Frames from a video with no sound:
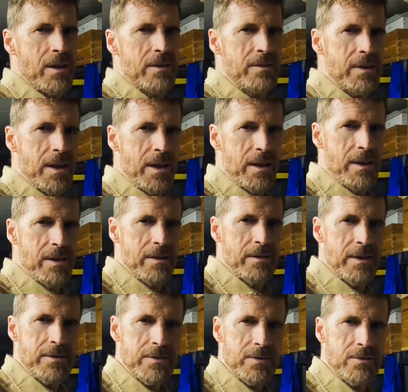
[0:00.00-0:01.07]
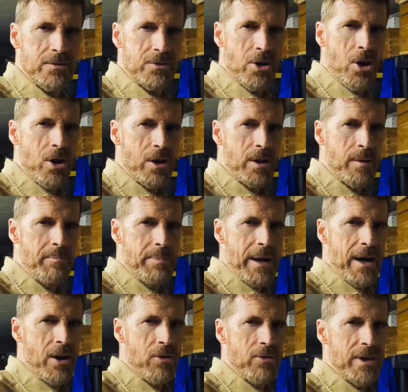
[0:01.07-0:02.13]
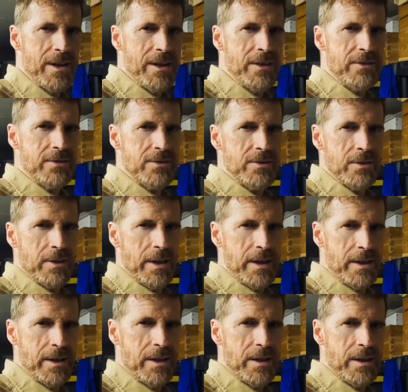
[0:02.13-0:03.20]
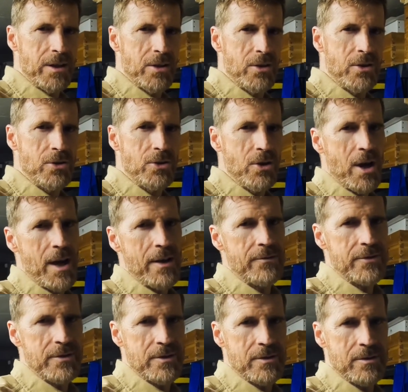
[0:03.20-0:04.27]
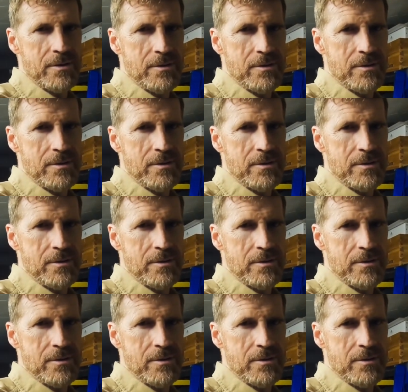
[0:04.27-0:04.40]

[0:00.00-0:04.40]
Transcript: Today, let's talk about insulating your hives.